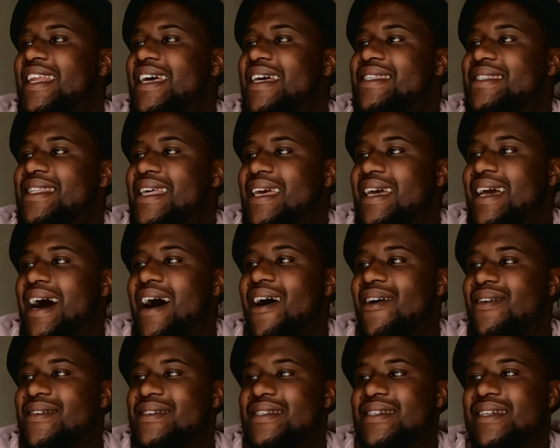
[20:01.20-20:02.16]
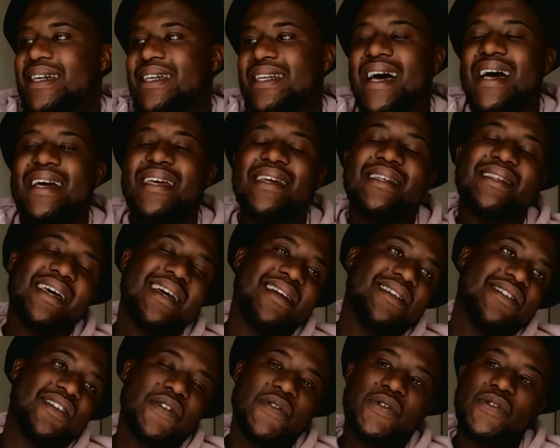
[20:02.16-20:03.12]
next thing, housing and
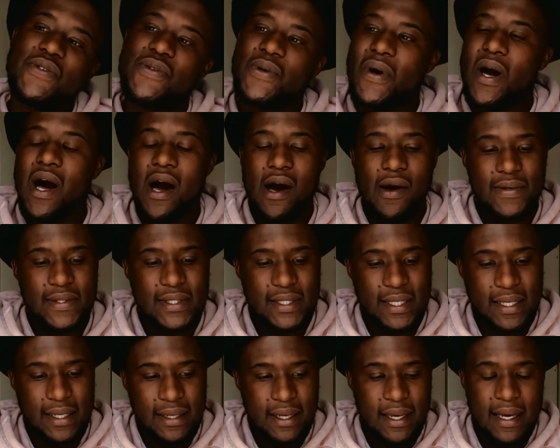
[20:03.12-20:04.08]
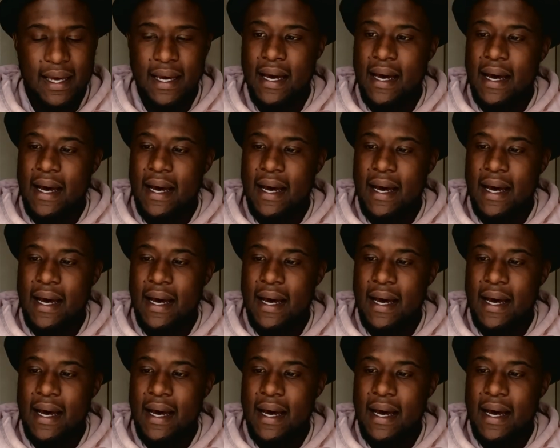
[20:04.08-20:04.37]
architecture. So housing,